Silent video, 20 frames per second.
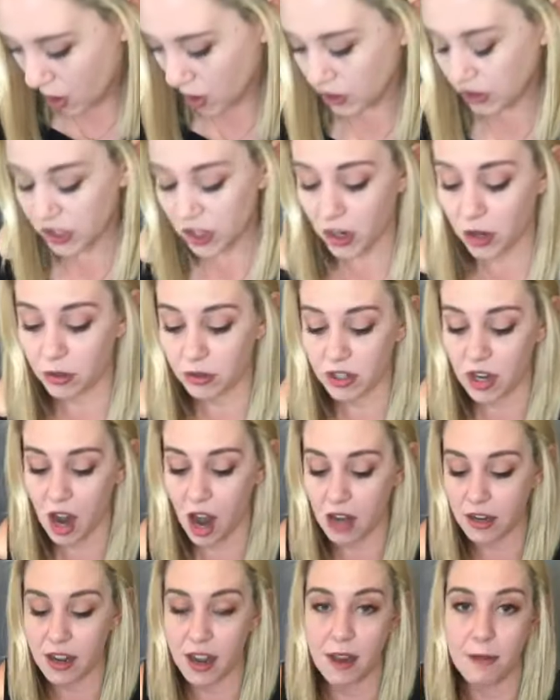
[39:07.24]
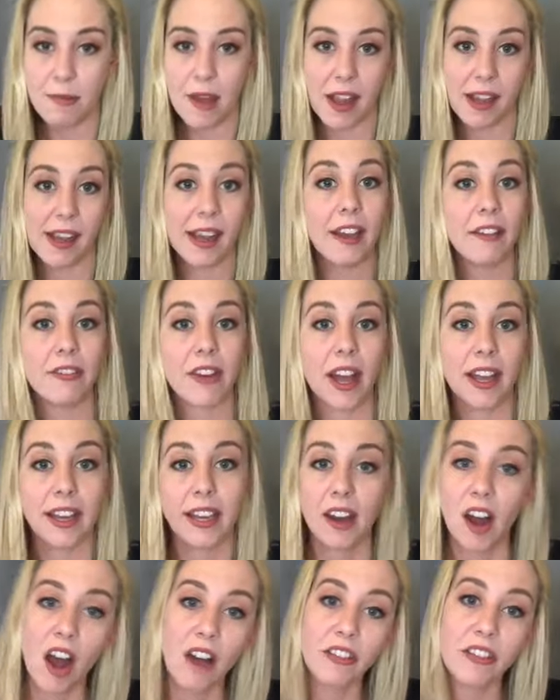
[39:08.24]
Also, Tanya and Becca, if
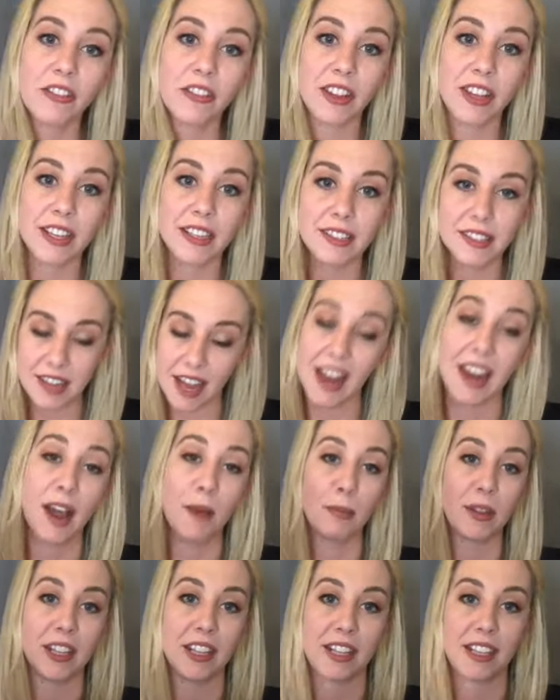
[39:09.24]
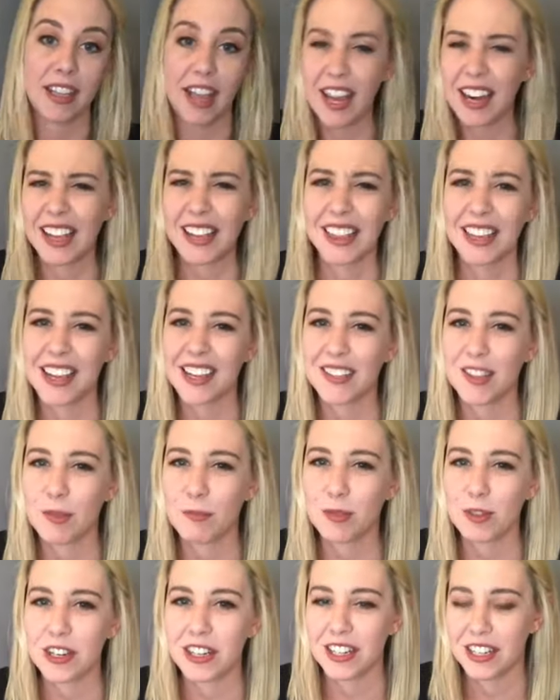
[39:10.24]
I get off of this, and Emily, and I think I
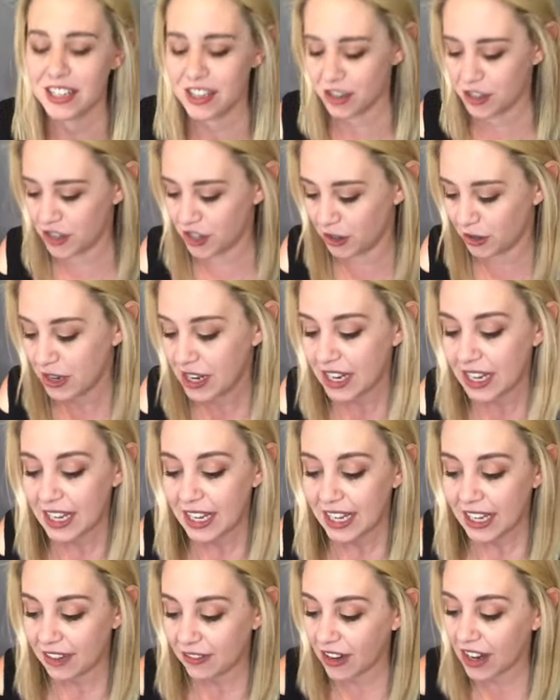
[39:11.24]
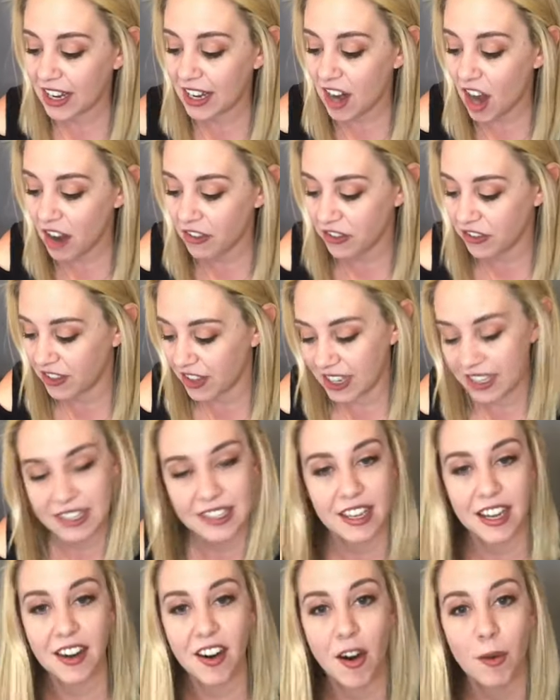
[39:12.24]
saw Marina in here too, if I get off of
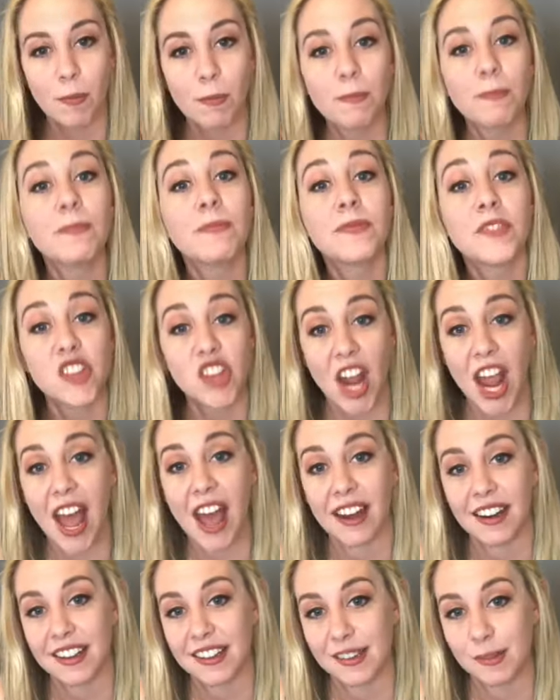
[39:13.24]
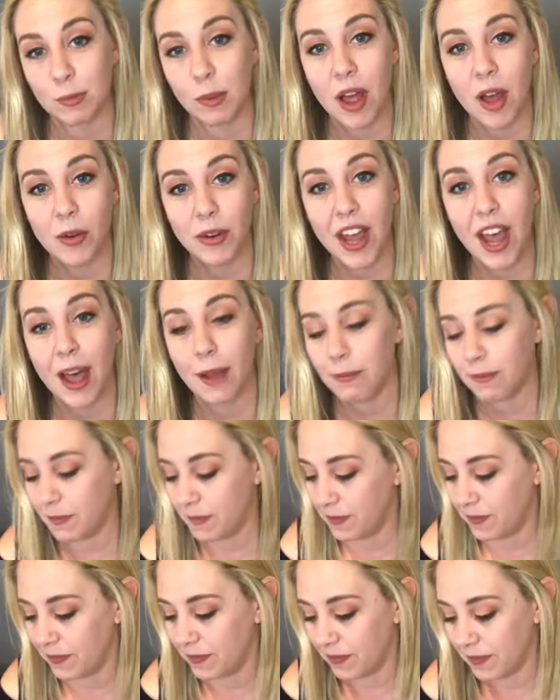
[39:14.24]
this and our chat is blown up,
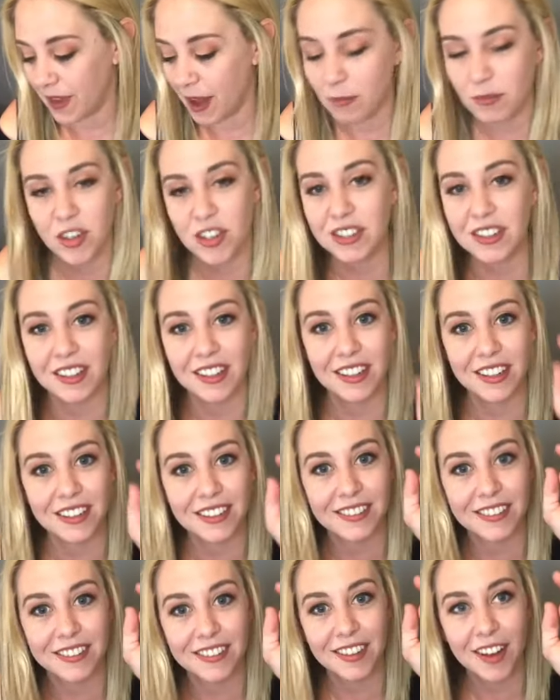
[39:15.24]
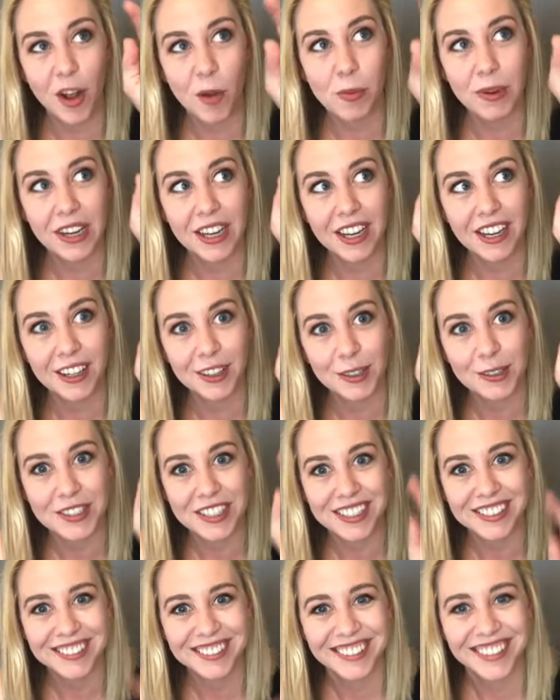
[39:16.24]
I'm just going to open it and
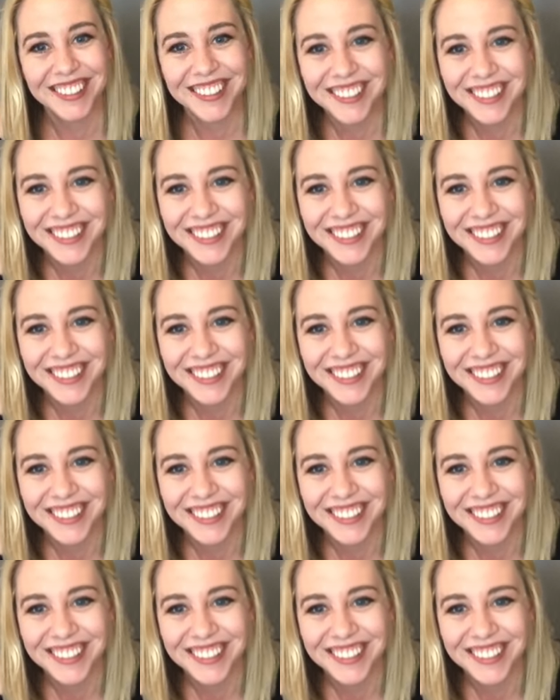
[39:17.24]
close it.